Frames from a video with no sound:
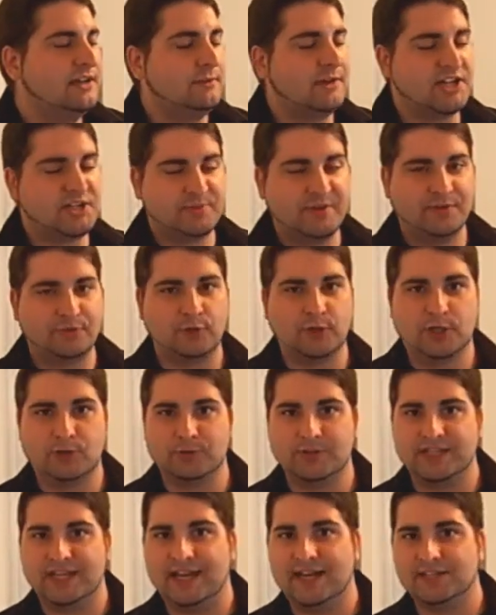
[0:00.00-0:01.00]
Watch my
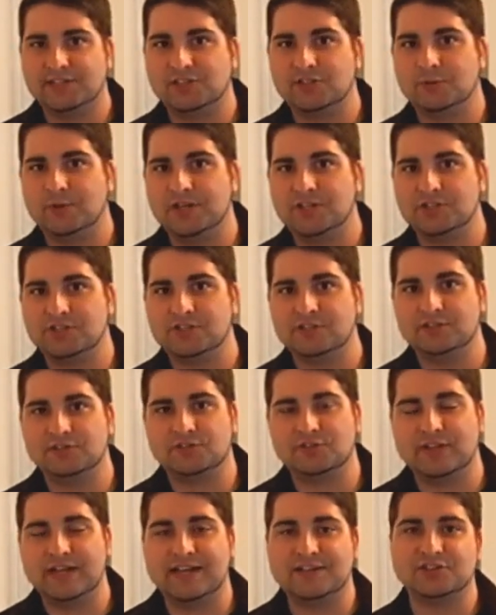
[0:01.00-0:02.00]
frequently asked
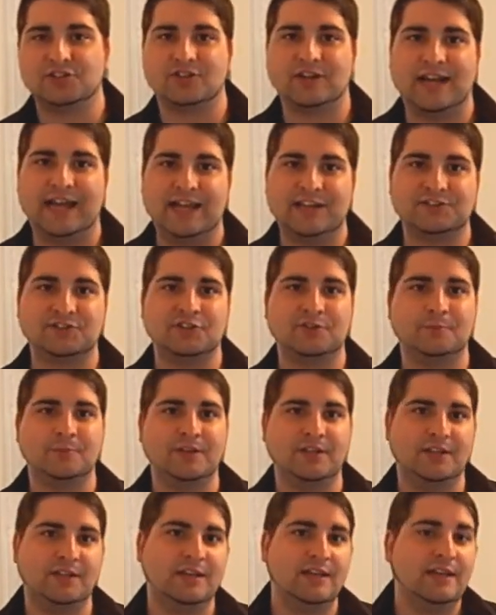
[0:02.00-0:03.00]
questions. You guys that are asking
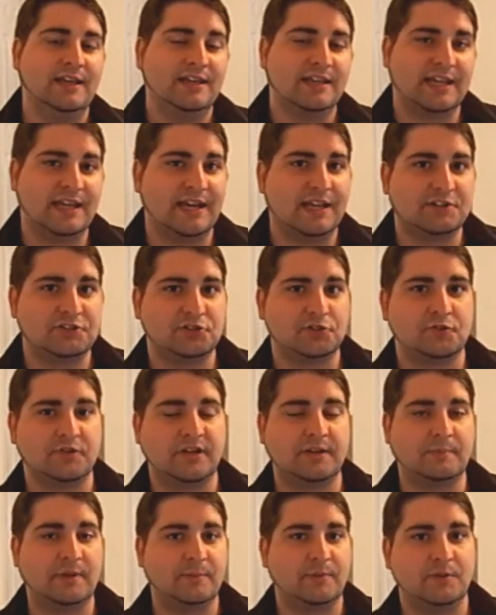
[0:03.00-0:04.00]
me, can I
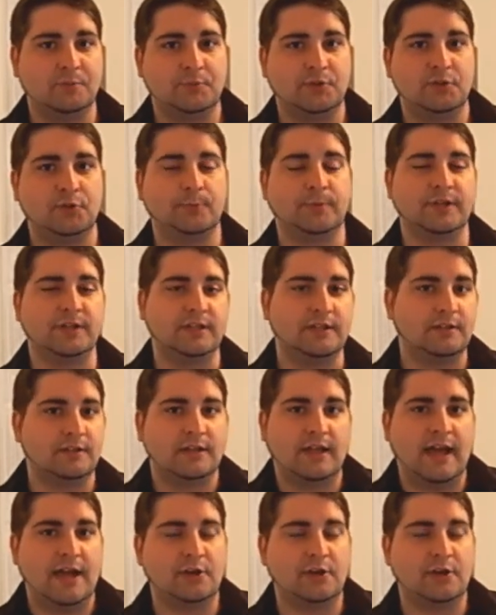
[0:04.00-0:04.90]
scream? I'm in puberty.